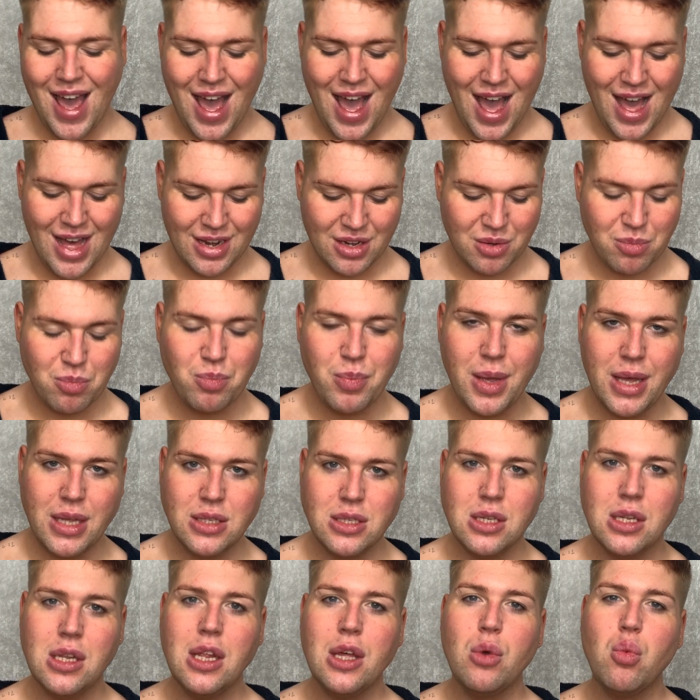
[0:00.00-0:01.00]
And
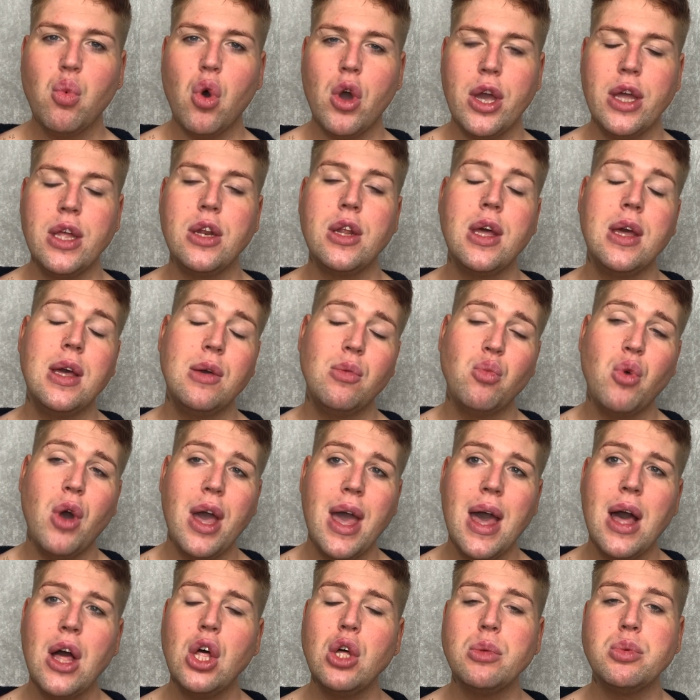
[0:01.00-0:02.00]
basically what it
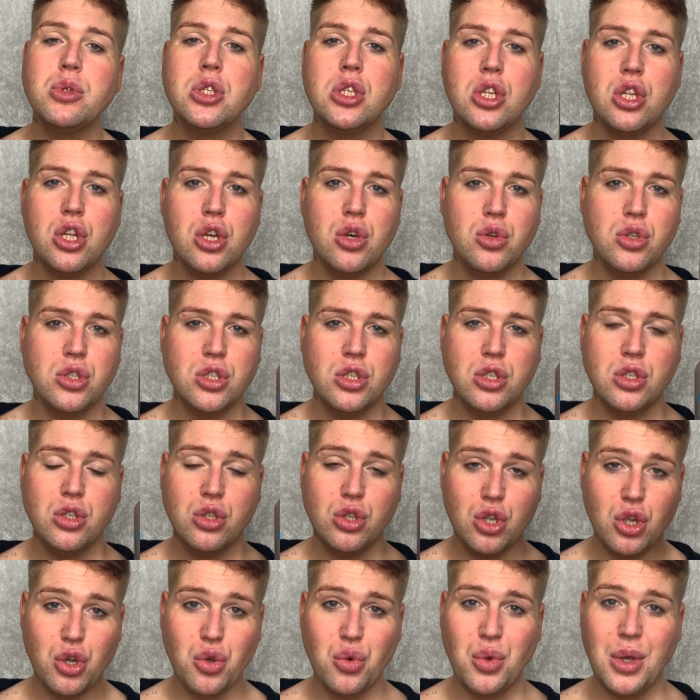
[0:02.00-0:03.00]
helps to
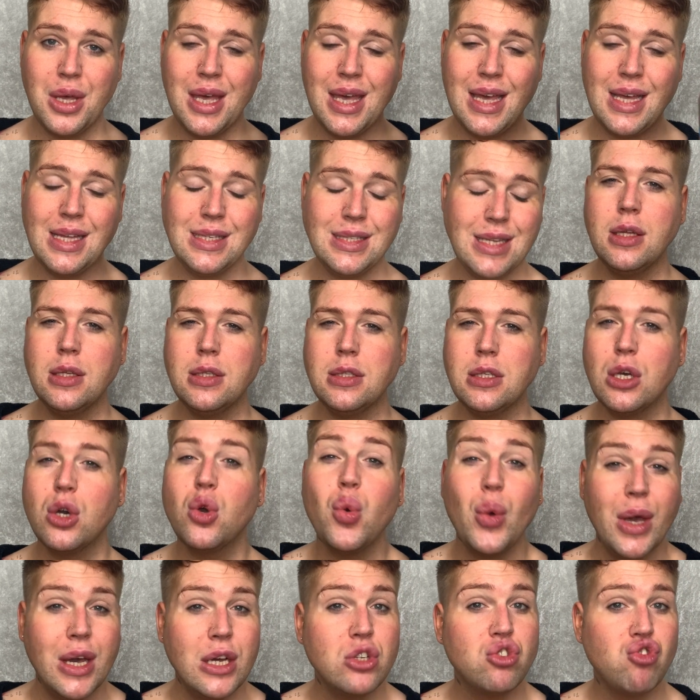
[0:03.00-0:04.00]
do is
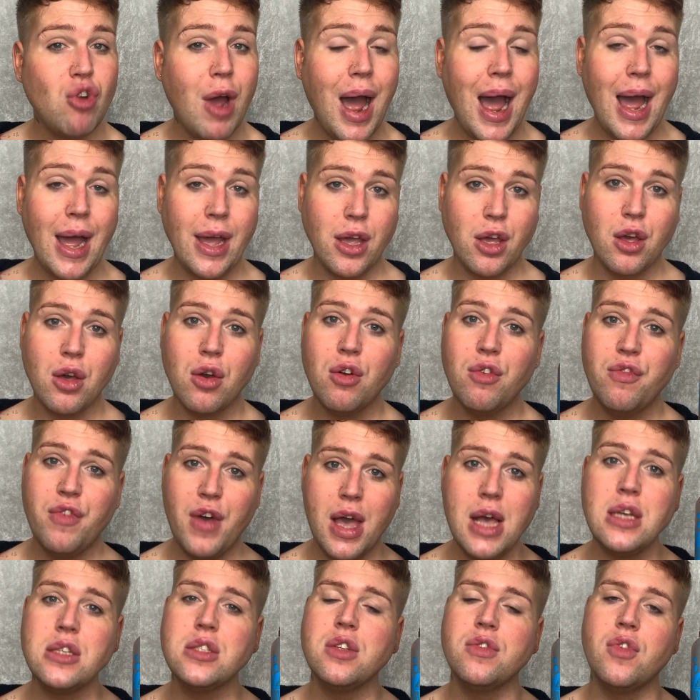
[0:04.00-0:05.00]
quick dry.
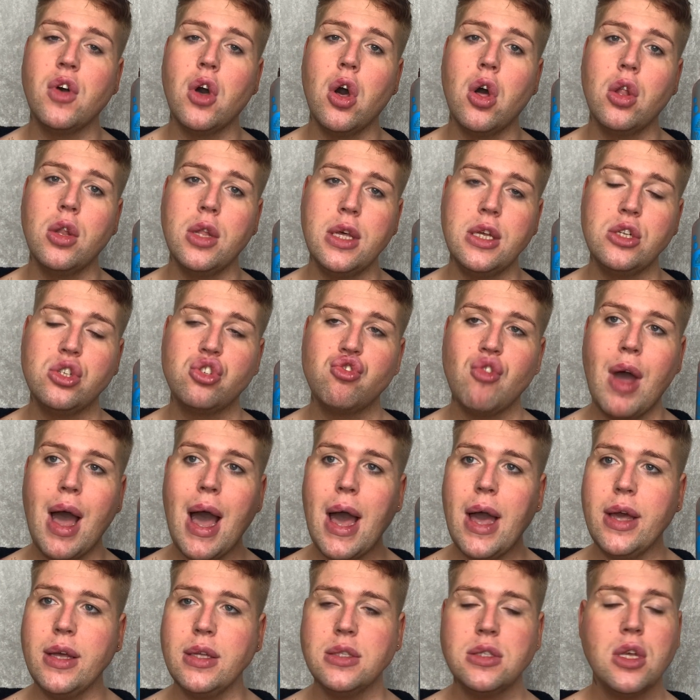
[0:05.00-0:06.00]
First of all, it
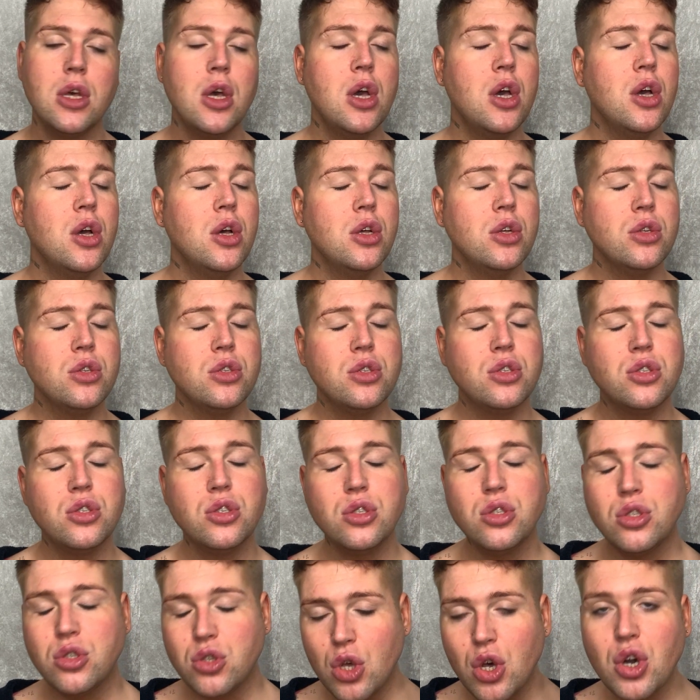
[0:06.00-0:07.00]
dries
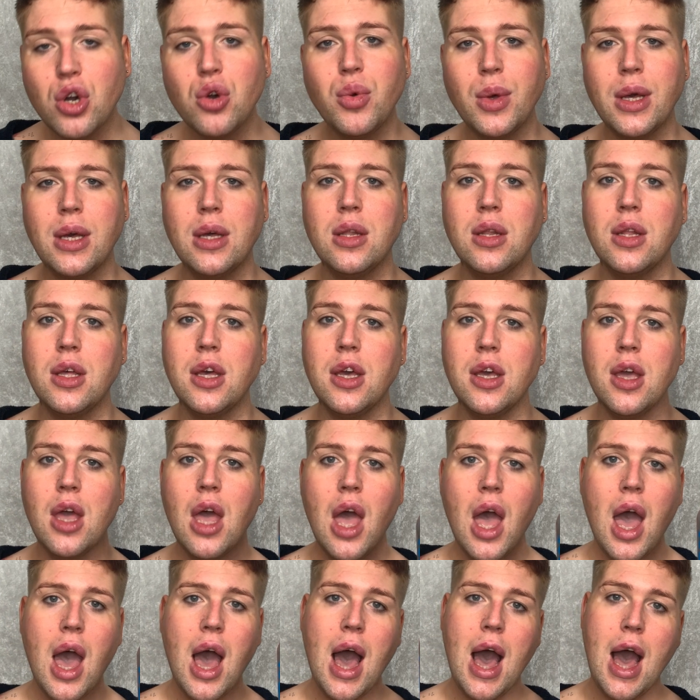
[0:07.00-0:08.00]
so quickly,
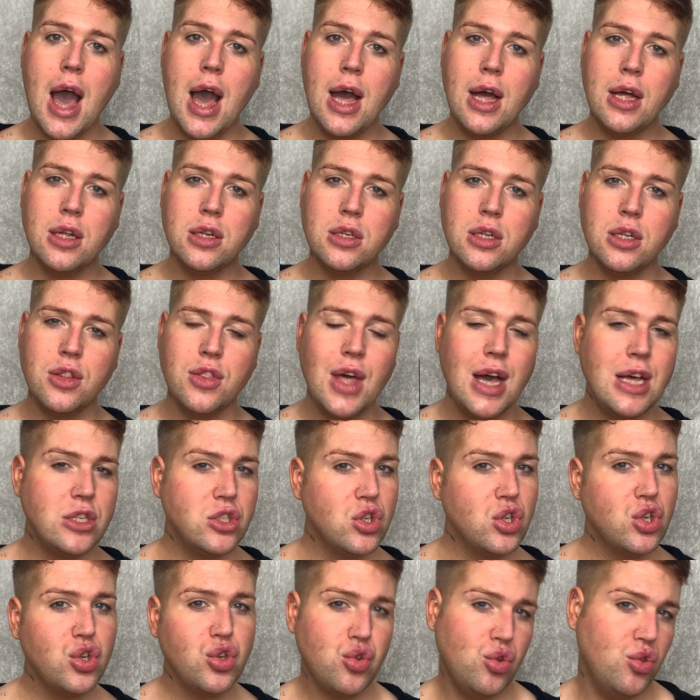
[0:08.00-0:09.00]
and that's
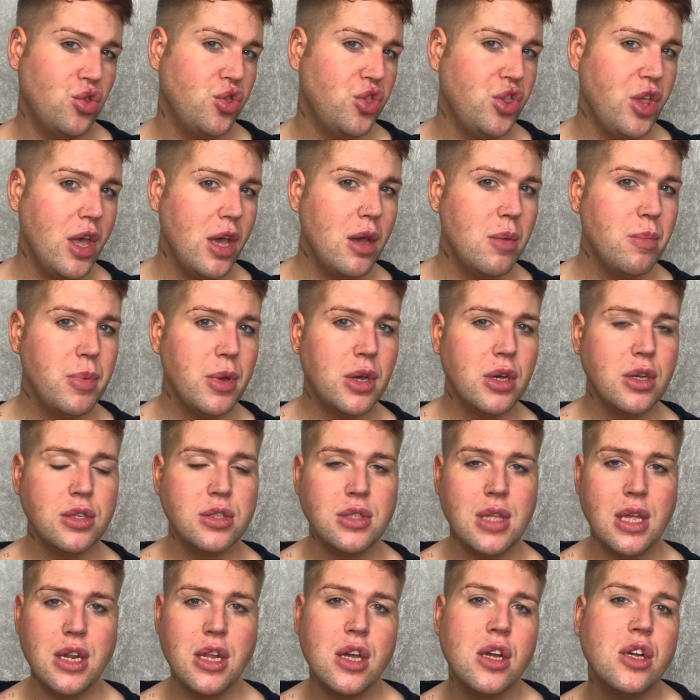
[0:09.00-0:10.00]
a good thing because
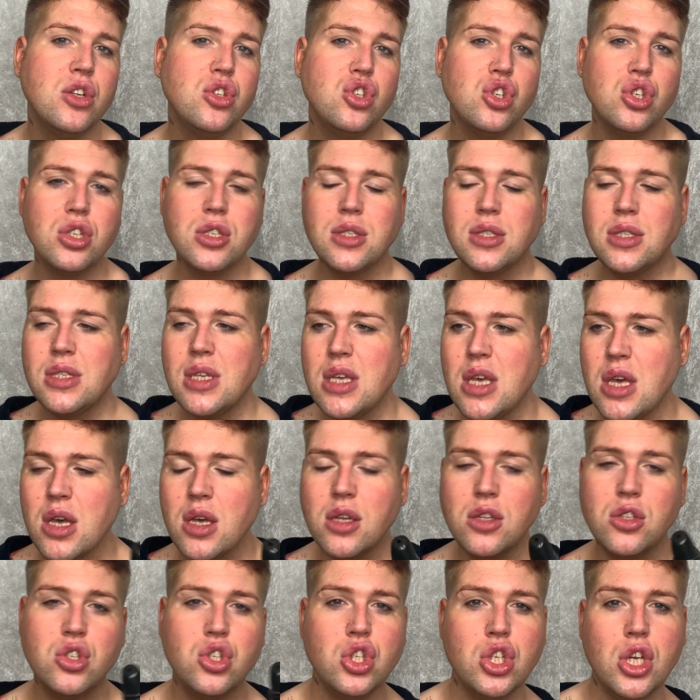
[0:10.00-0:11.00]
then you can just sit,
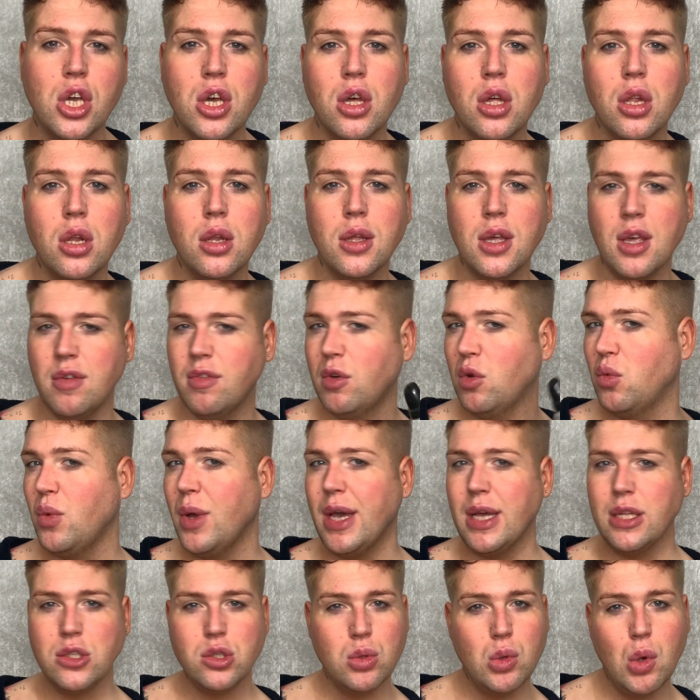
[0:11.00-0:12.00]
chill, either
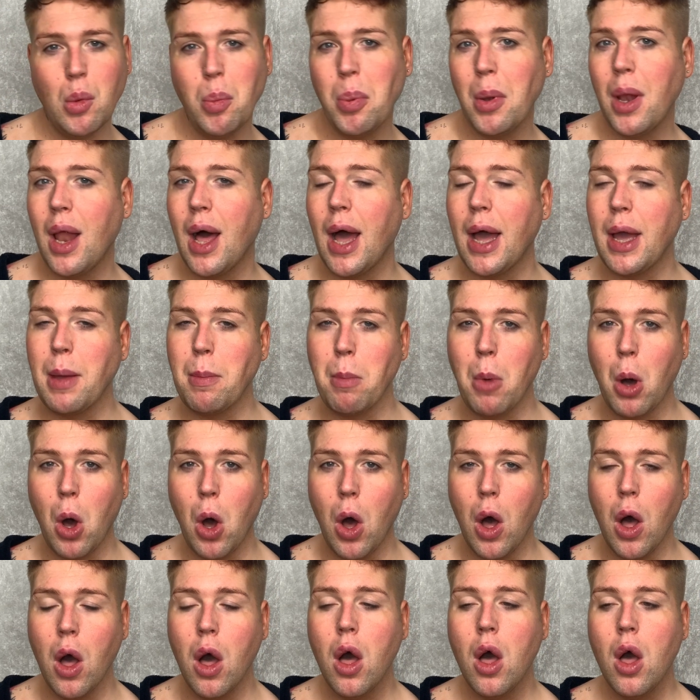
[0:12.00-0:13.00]
wait to apply
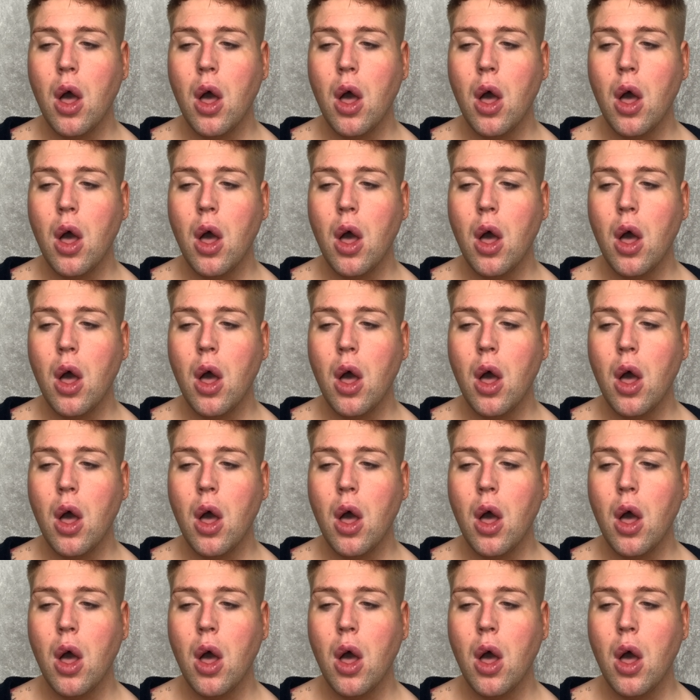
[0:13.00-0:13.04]
more,